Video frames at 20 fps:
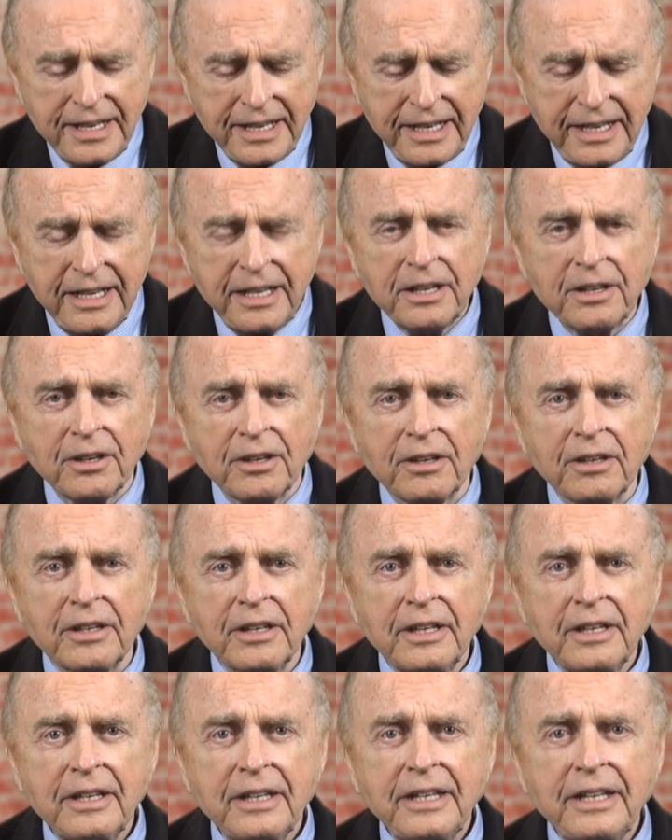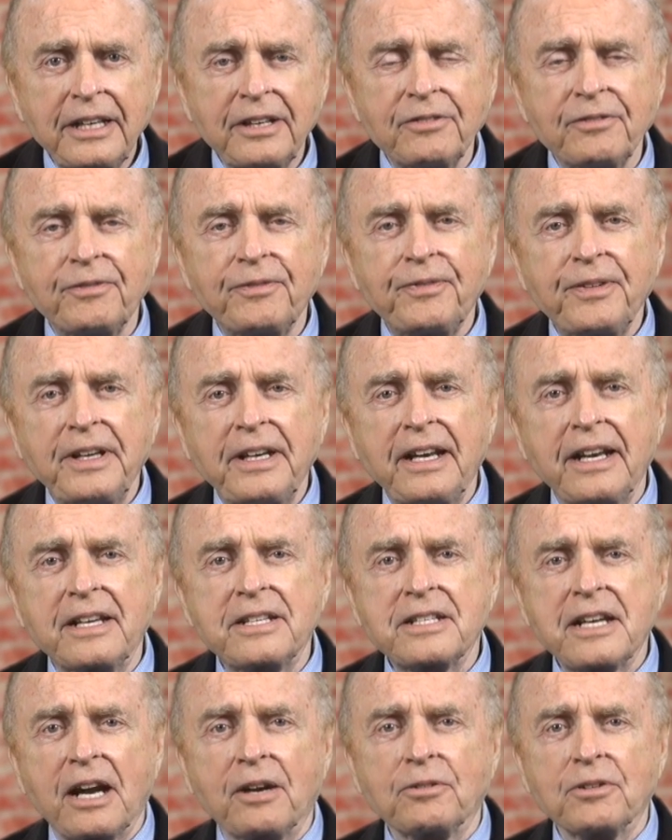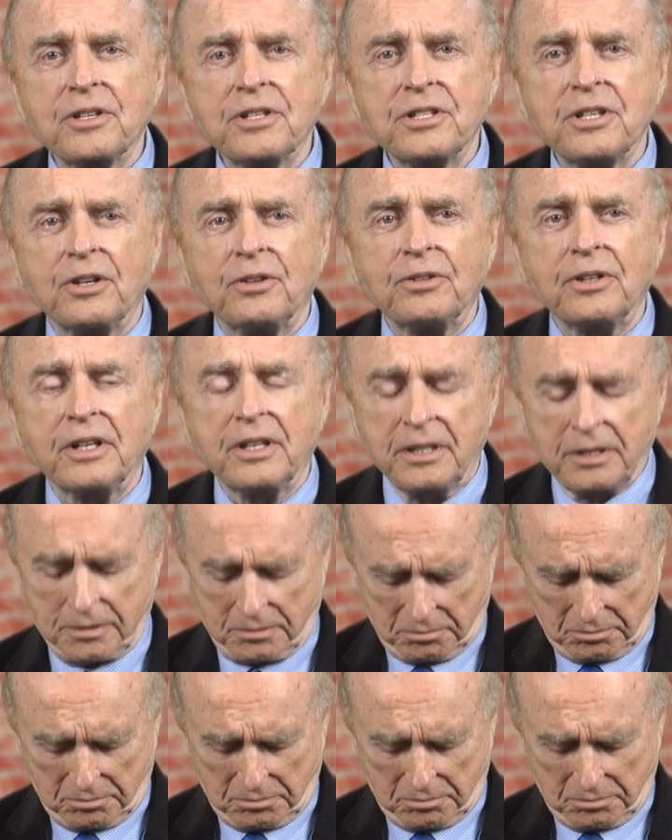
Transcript: here in Phoenix, Arizona.